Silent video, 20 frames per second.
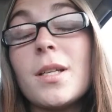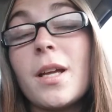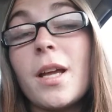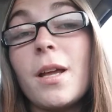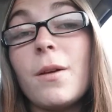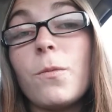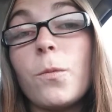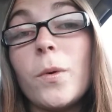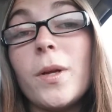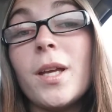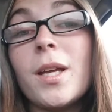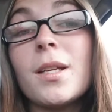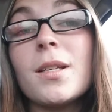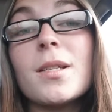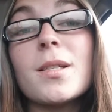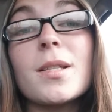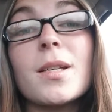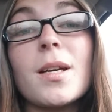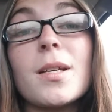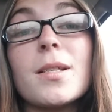If we can
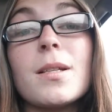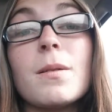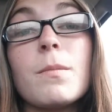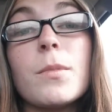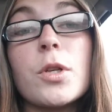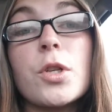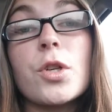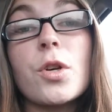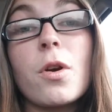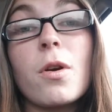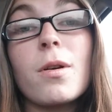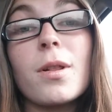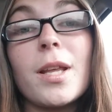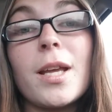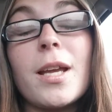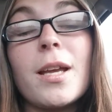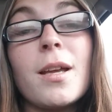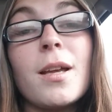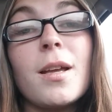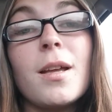discuss it
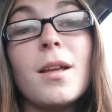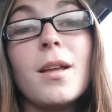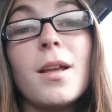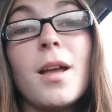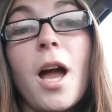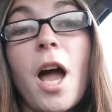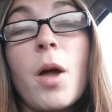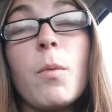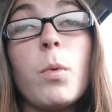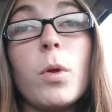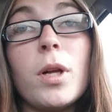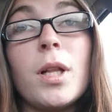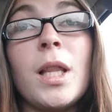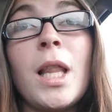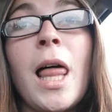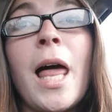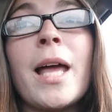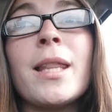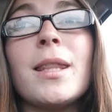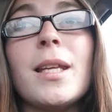maturely, I will
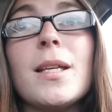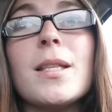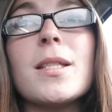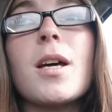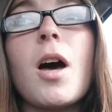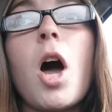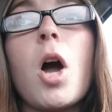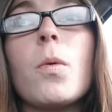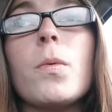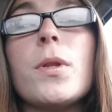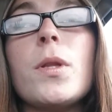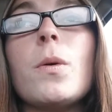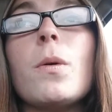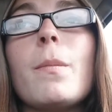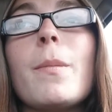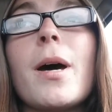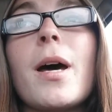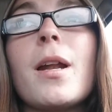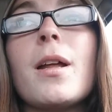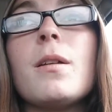gladly talk with you
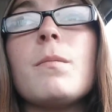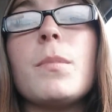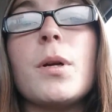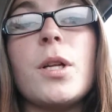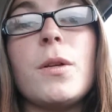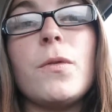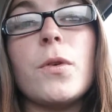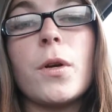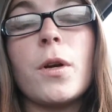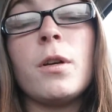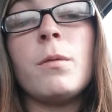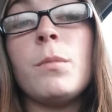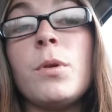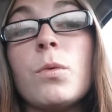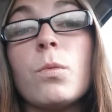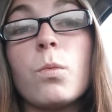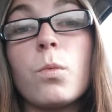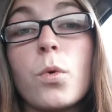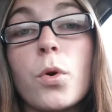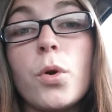about it. But if you're going to
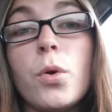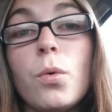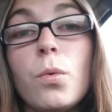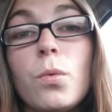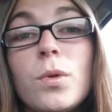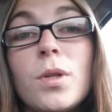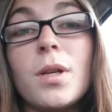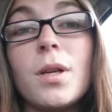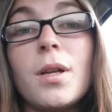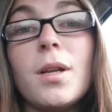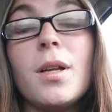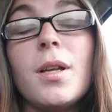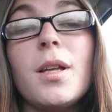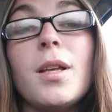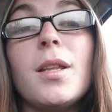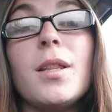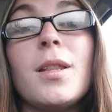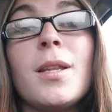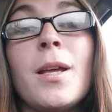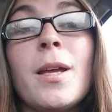be rude,
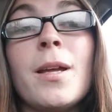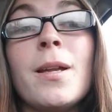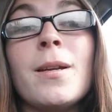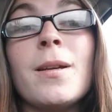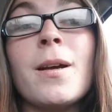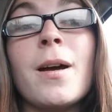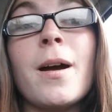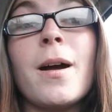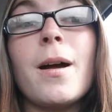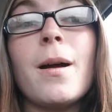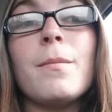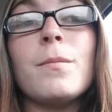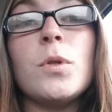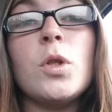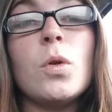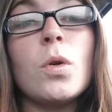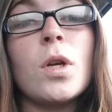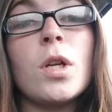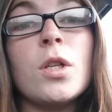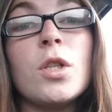then
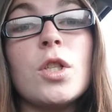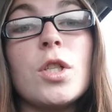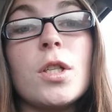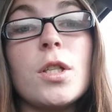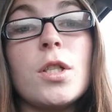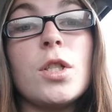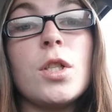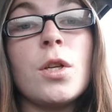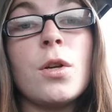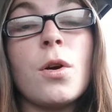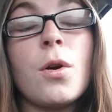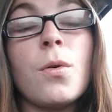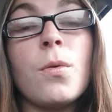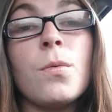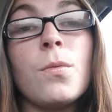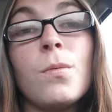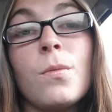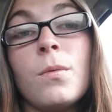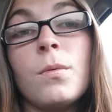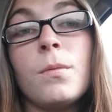you can just,
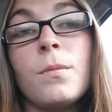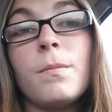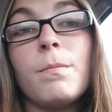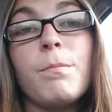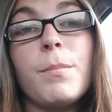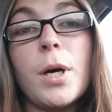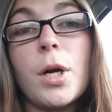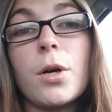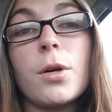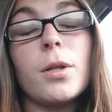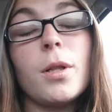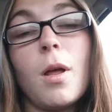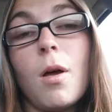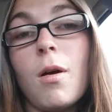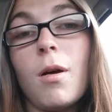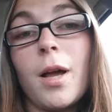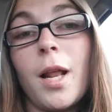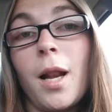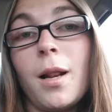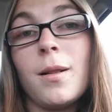putter
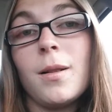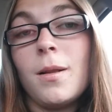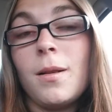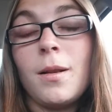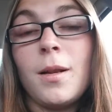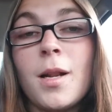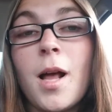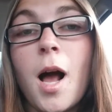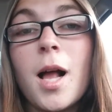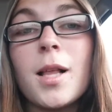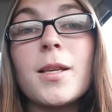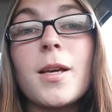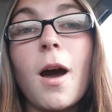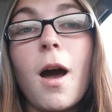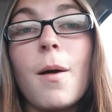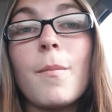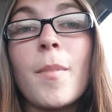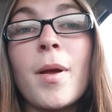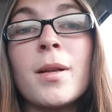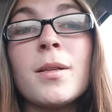along and not
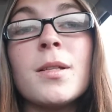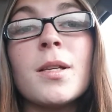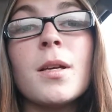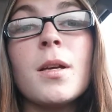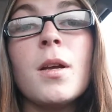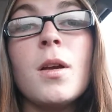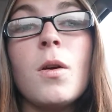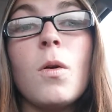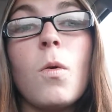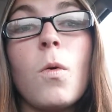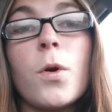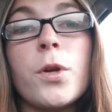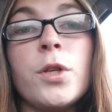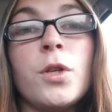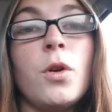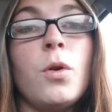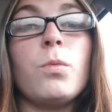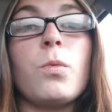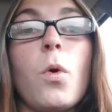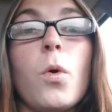comment, or,
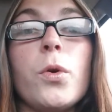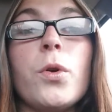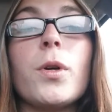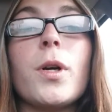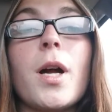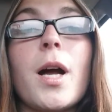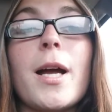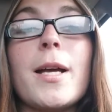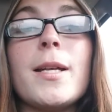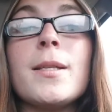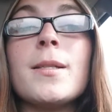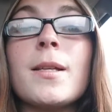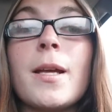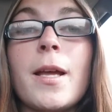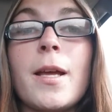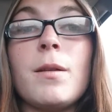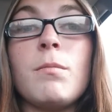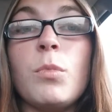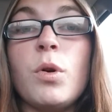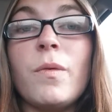roll your eyes
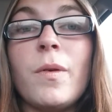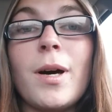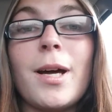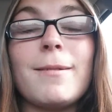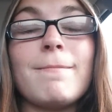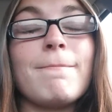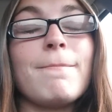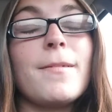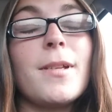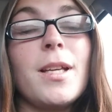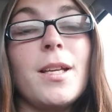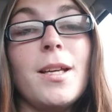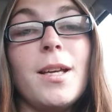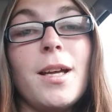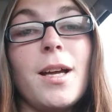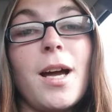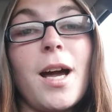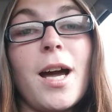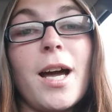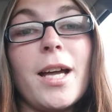and move on.
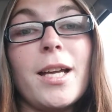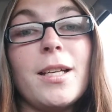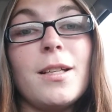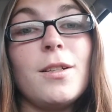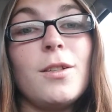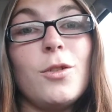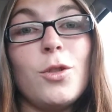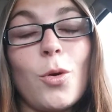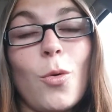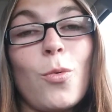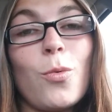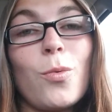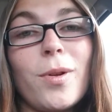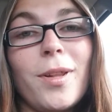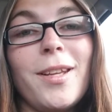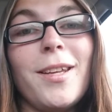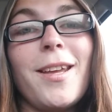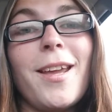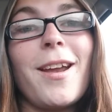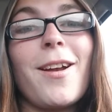I don't
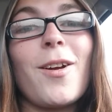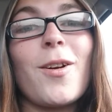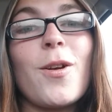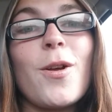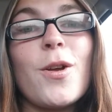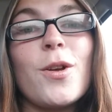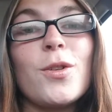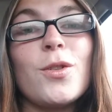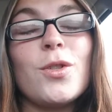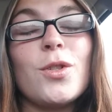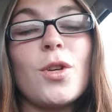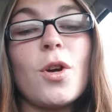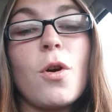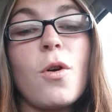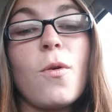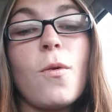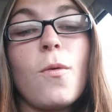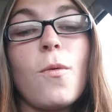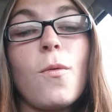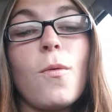really care.
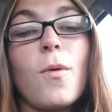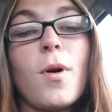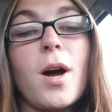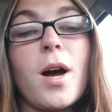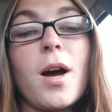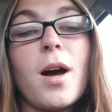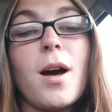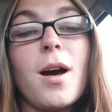So